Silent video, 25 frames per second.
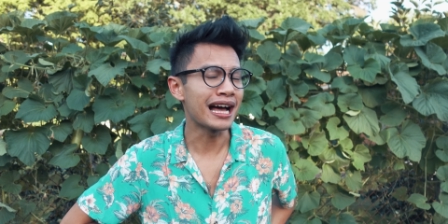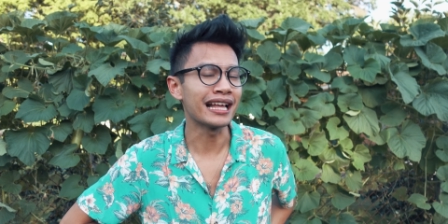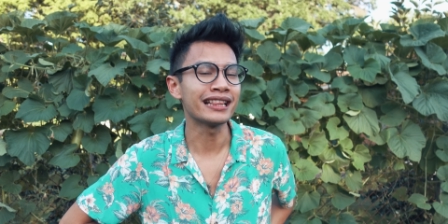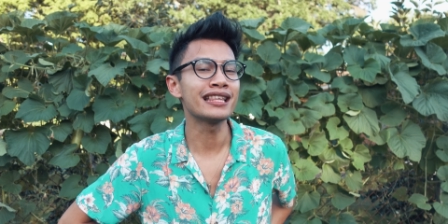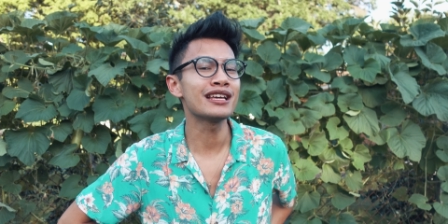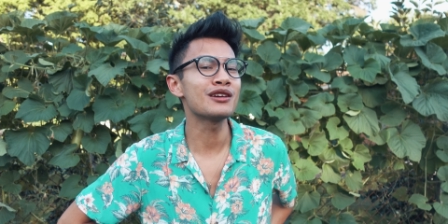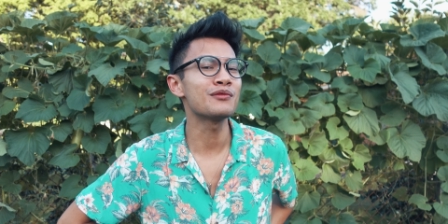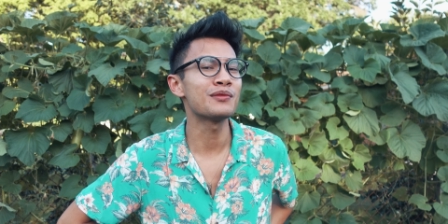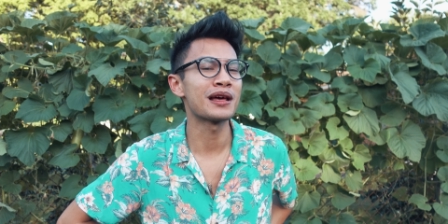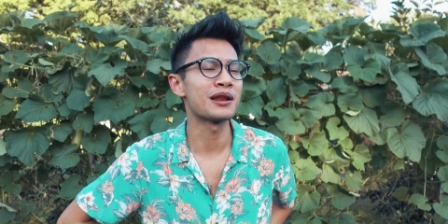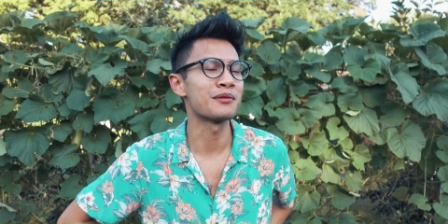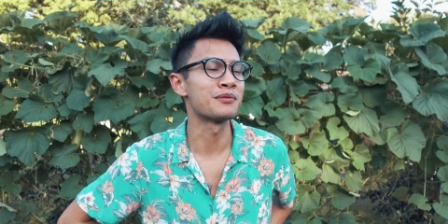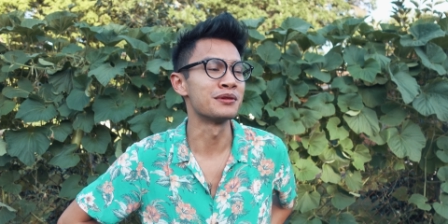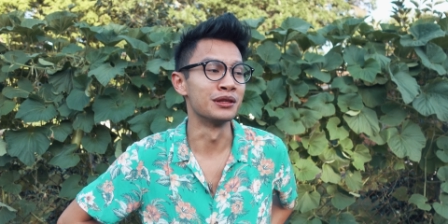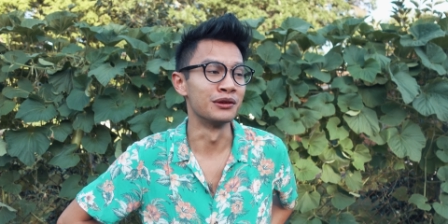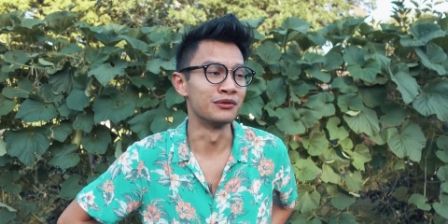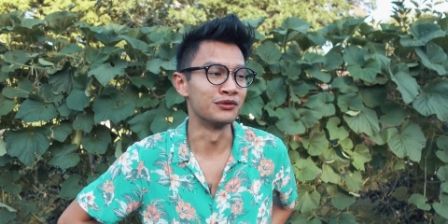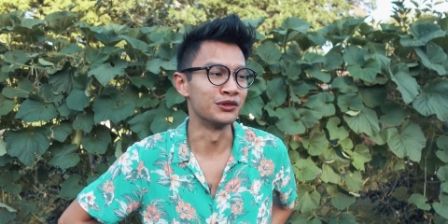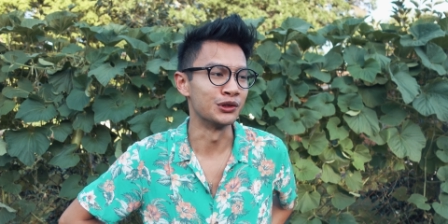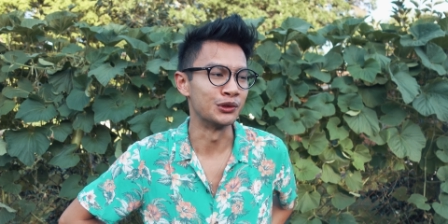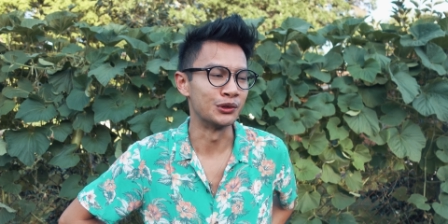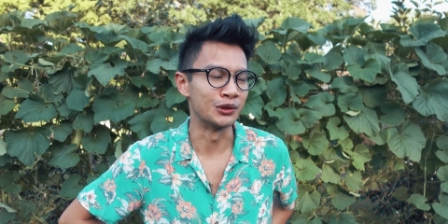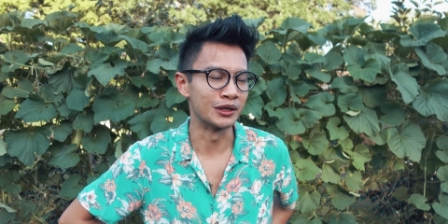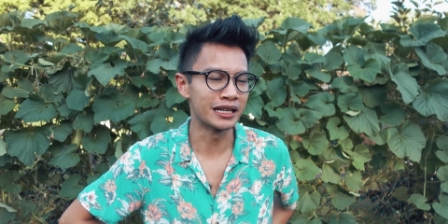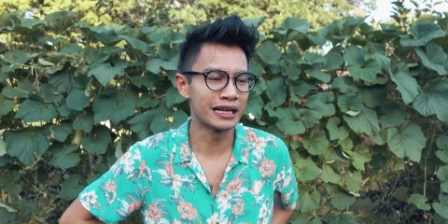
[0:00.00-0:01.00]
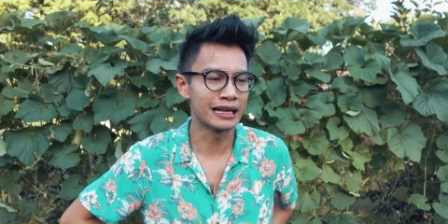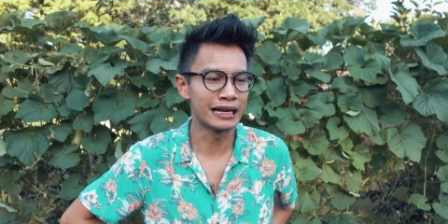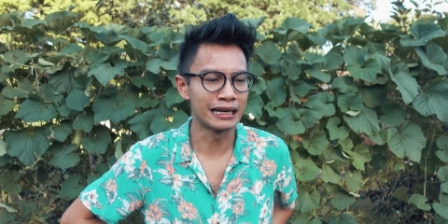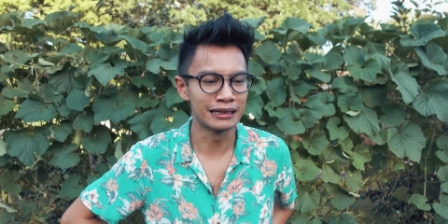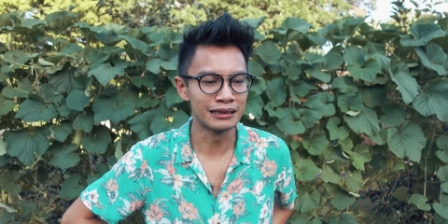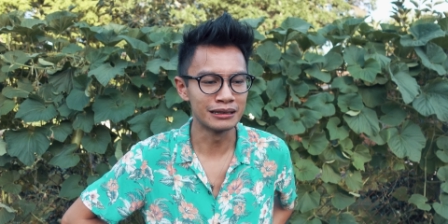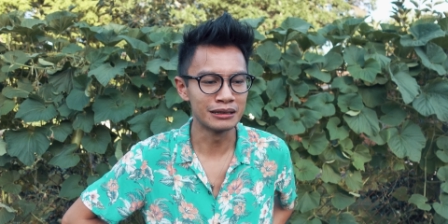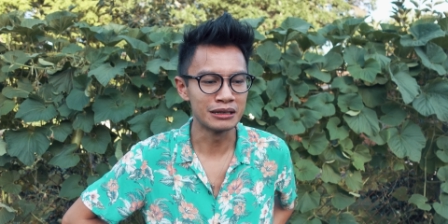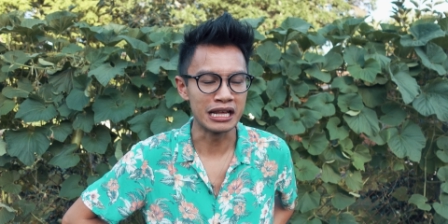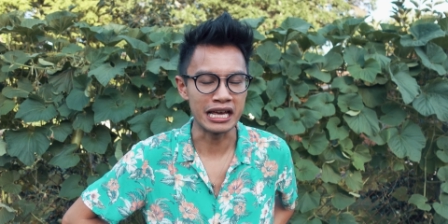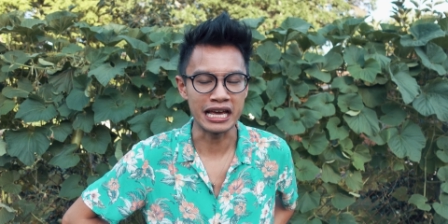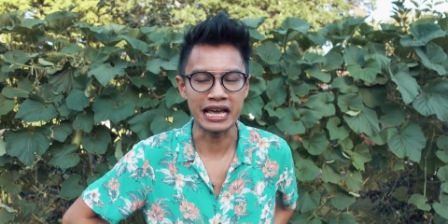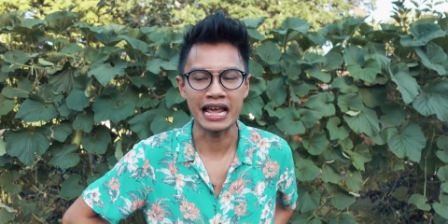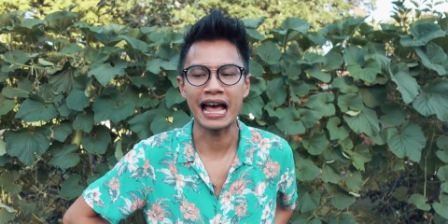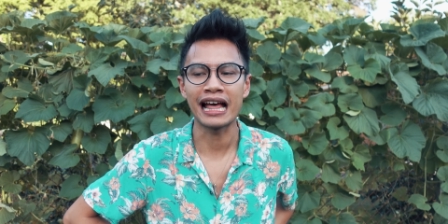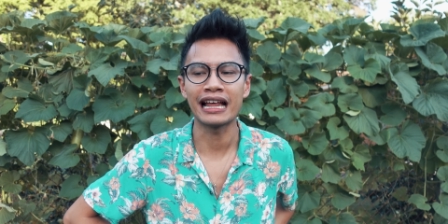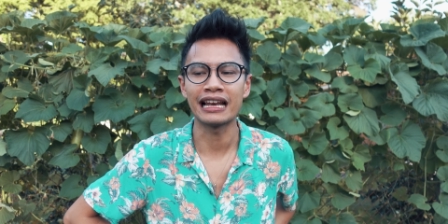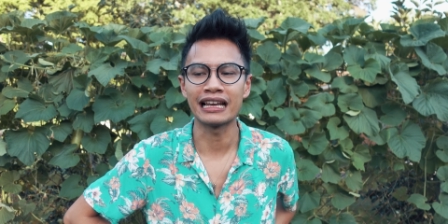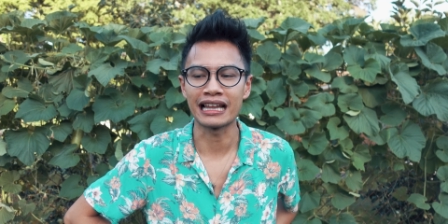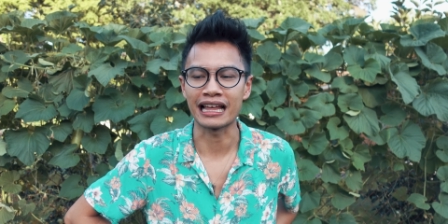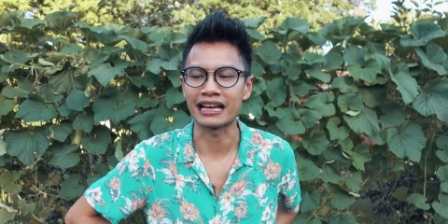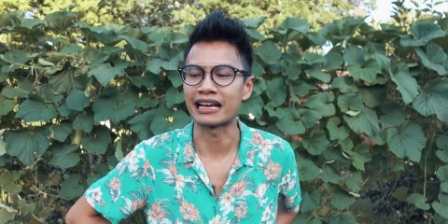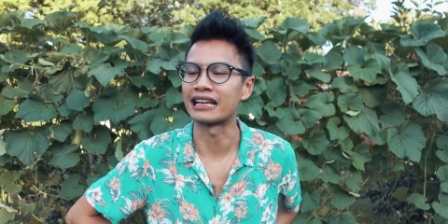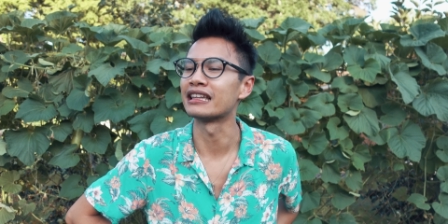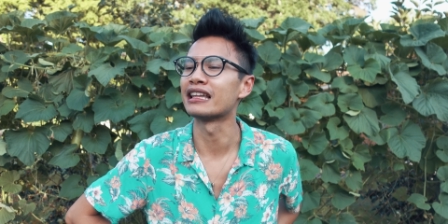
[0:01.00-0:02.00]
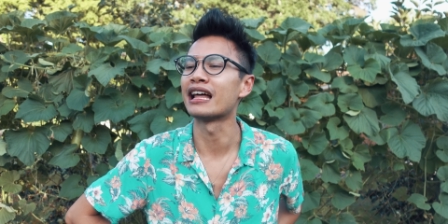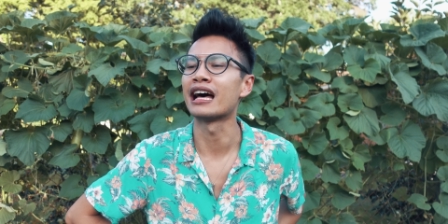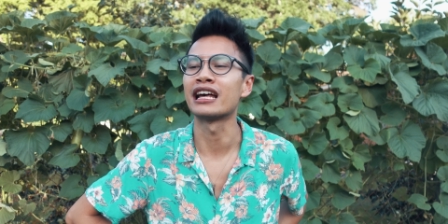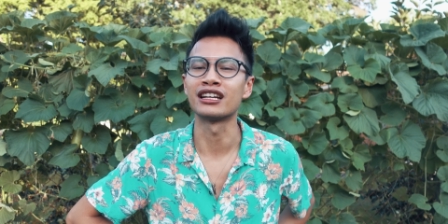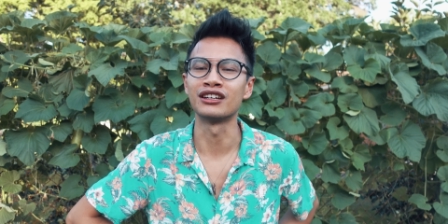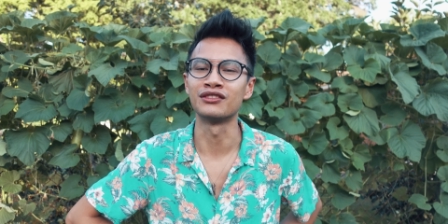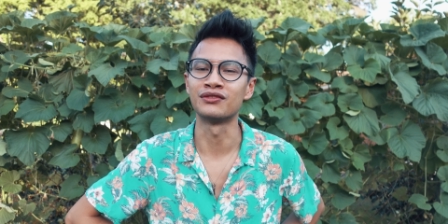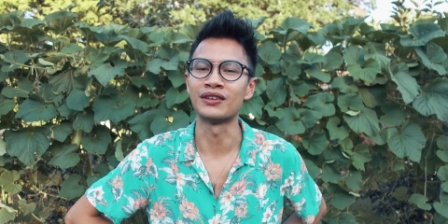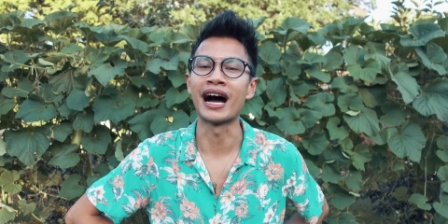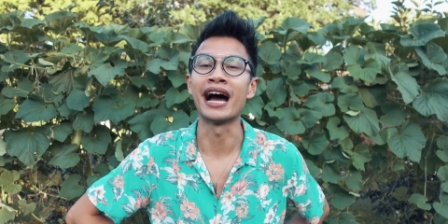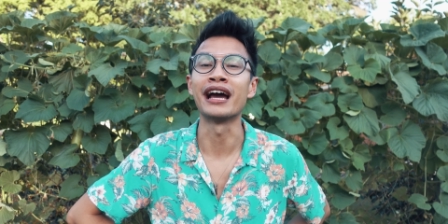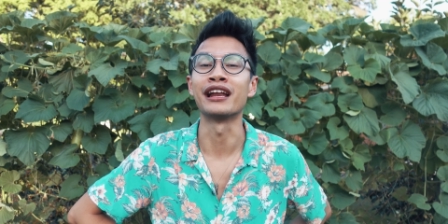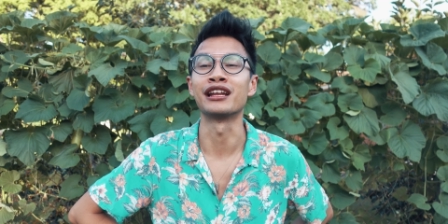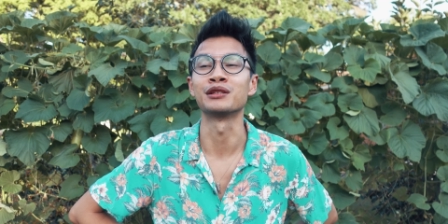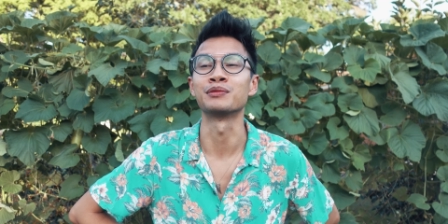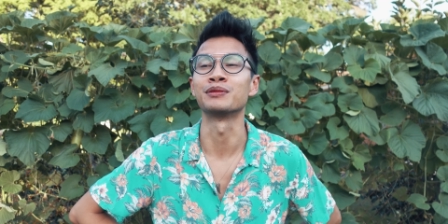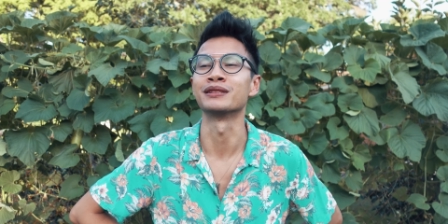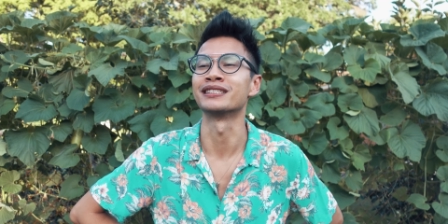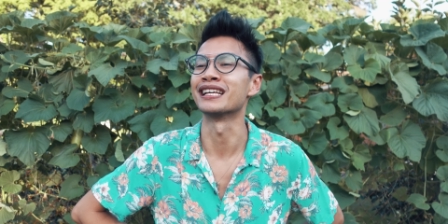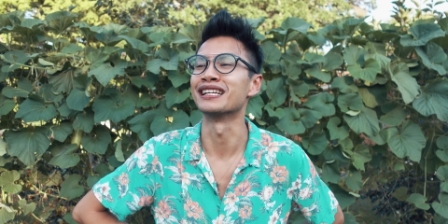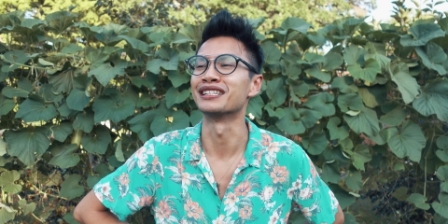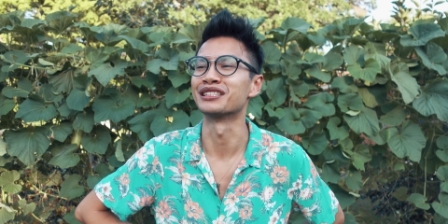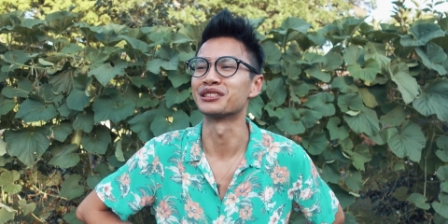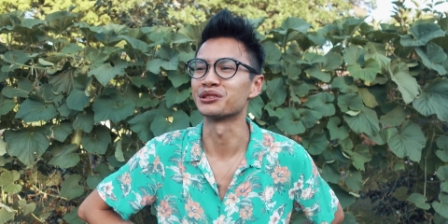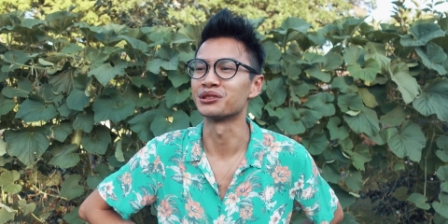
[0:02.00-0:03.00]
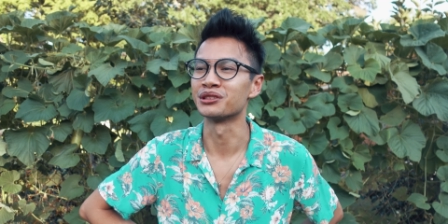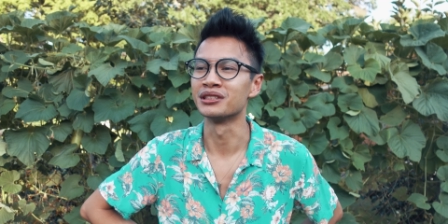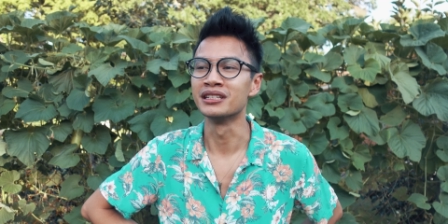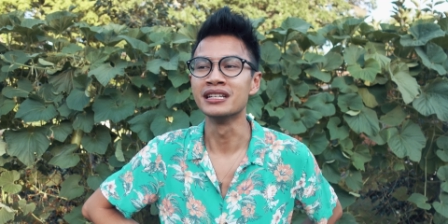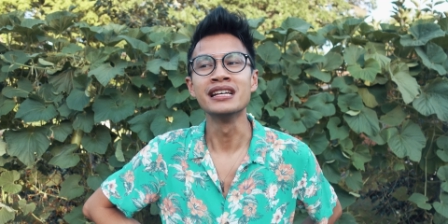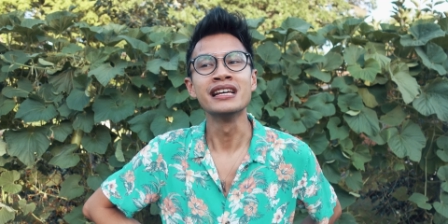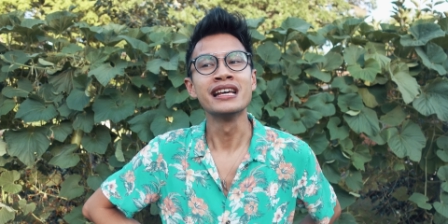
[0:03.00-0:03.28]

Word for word: I think it might have been the food. It had like a lot of itis potential.